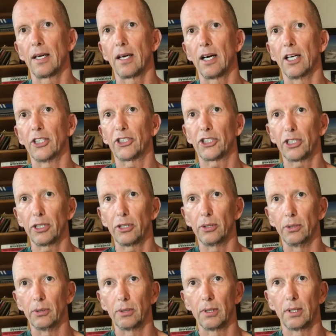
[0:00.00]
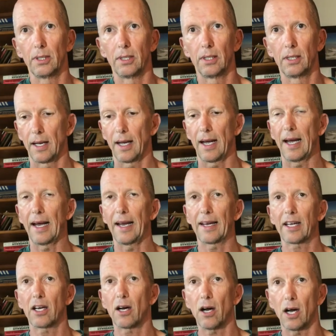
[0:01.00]
a shoe at a
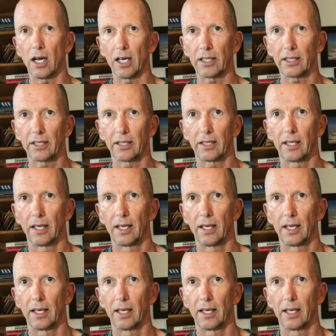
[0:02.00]
cost